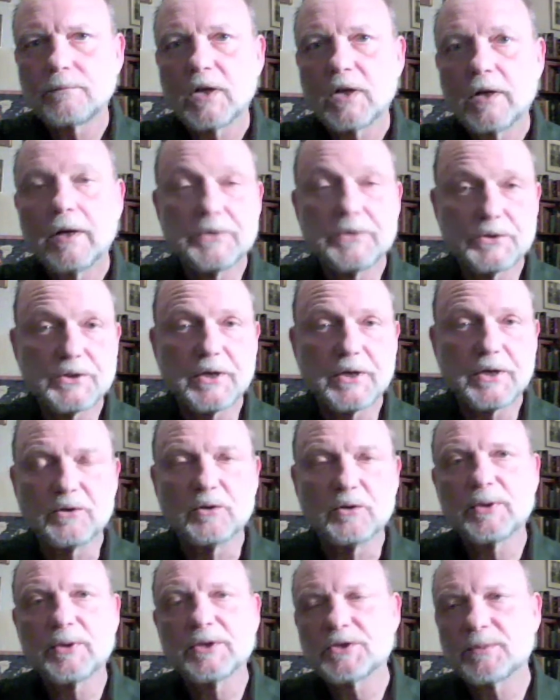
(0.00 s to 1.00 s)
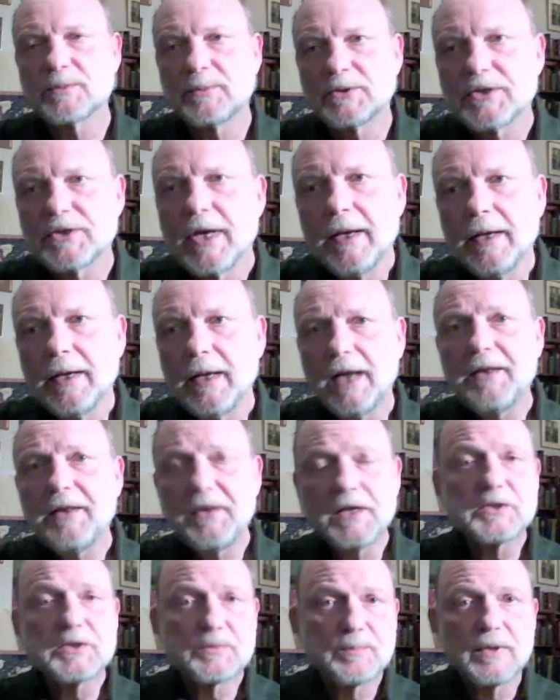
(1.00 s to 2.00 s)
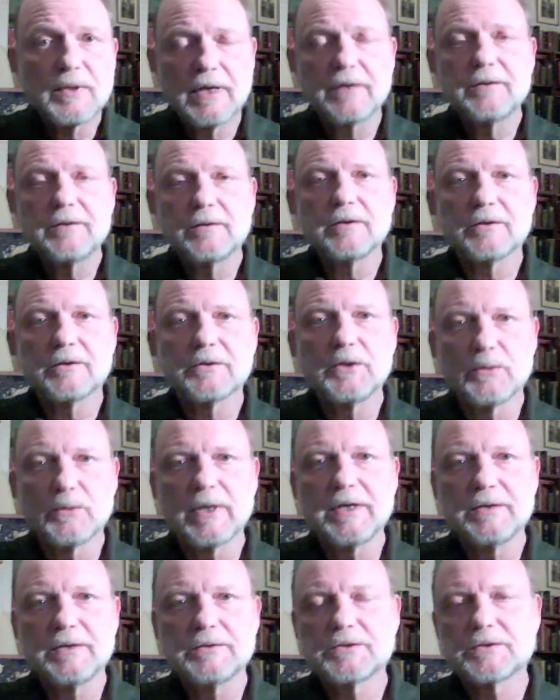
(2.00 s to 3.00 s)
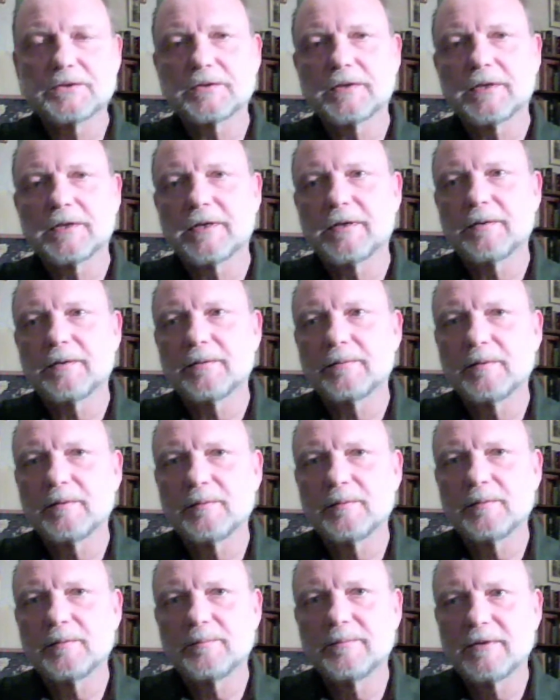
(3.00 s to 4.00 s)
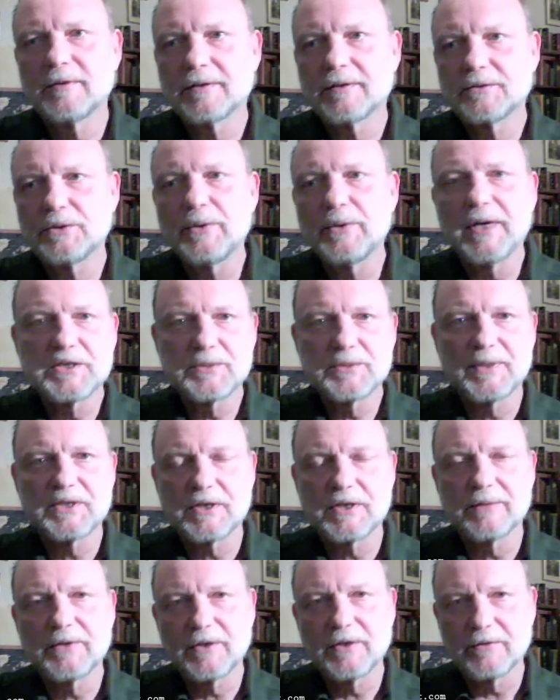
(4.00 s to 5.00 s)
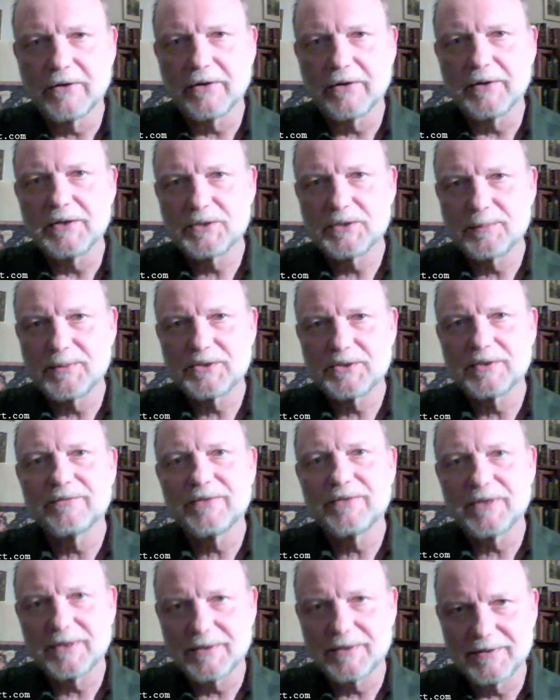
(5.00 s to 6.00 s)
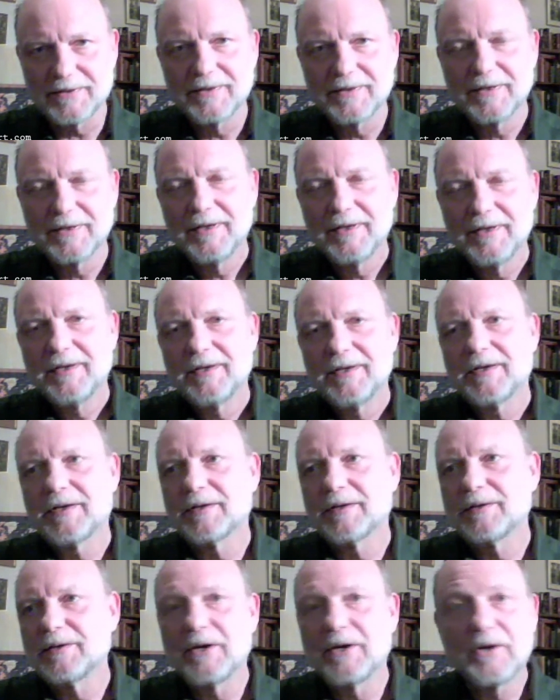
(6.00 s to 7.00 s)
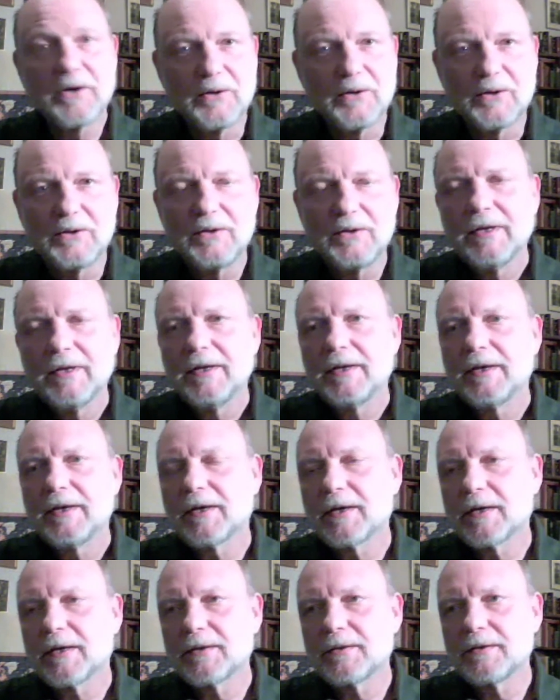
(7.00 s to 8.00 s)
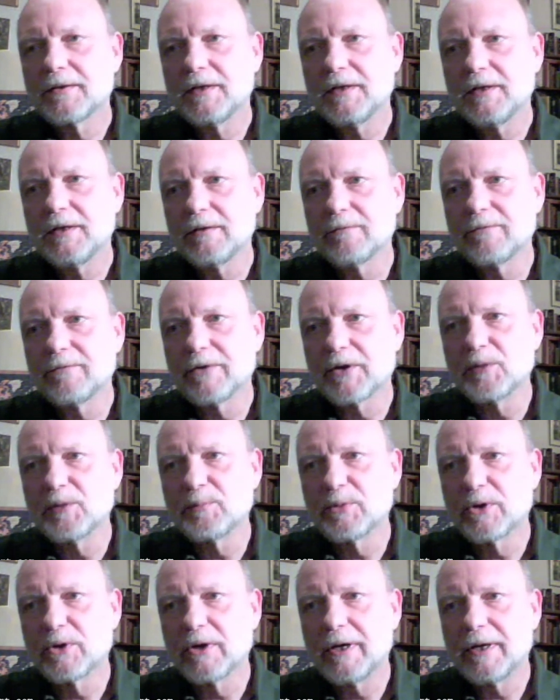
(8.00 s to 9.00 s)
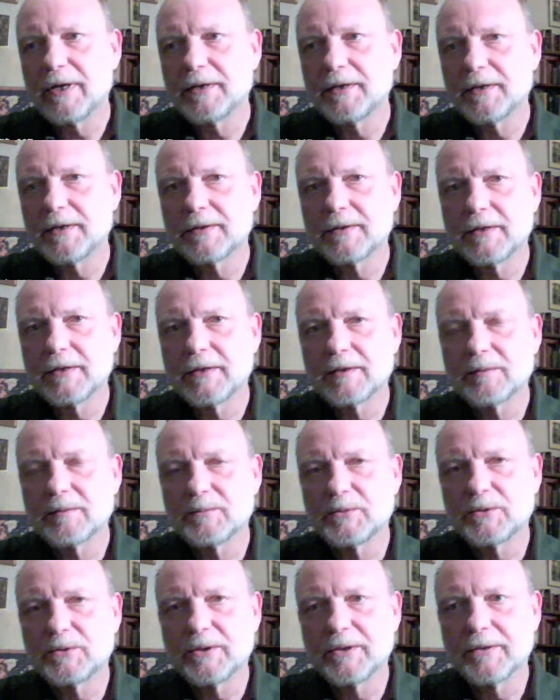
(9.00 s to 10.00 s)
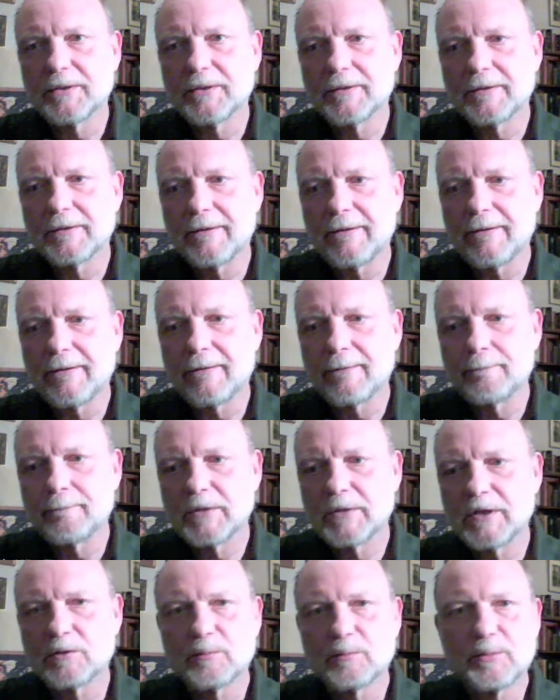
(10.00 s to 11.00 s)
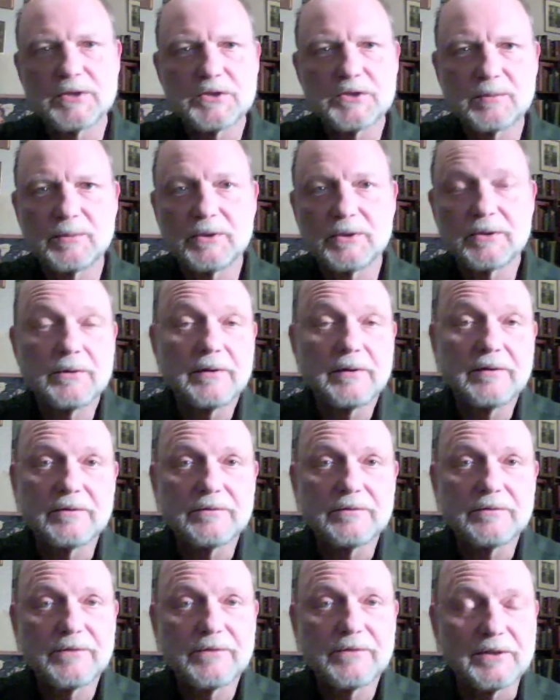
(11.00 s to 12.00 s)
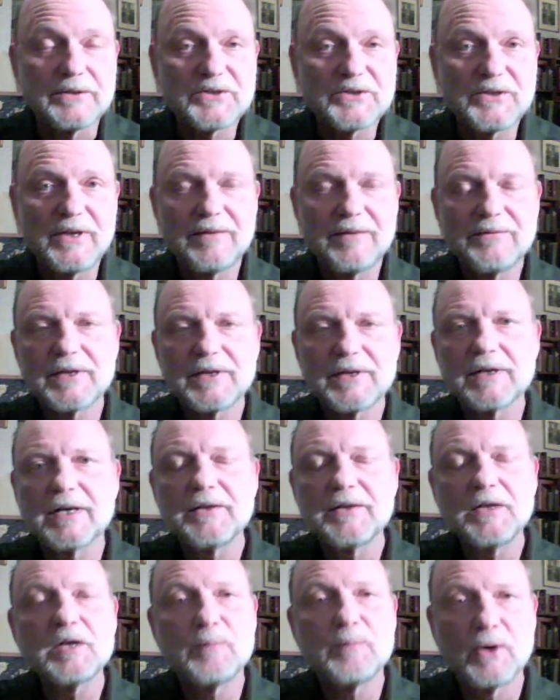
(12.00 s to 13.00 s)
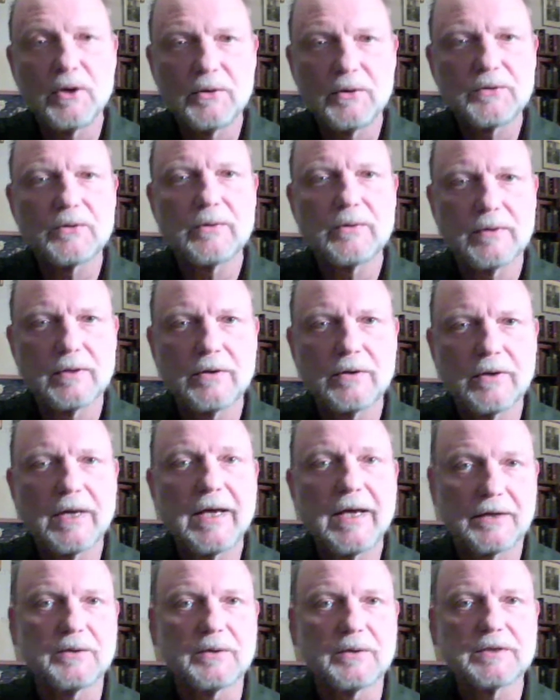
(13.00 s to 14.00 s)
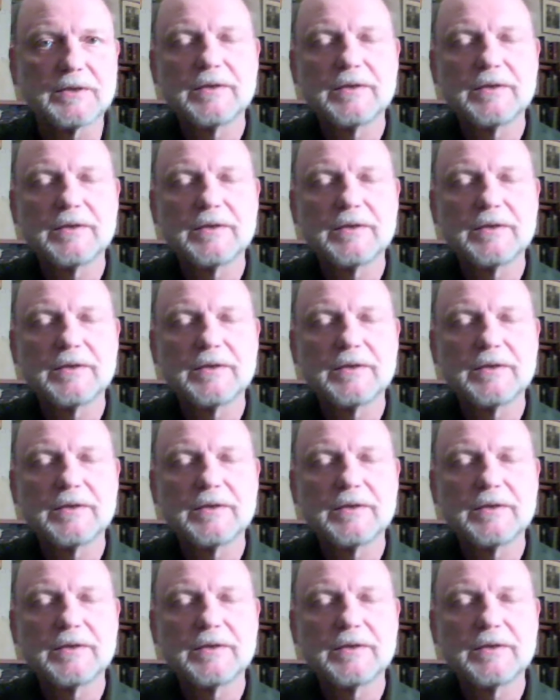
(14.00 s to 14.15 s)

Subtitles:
On general principles, I think you raise two aspects of it: the very specific and narrow, and the very broad and more principled or even philosophic. And I think both are accurate.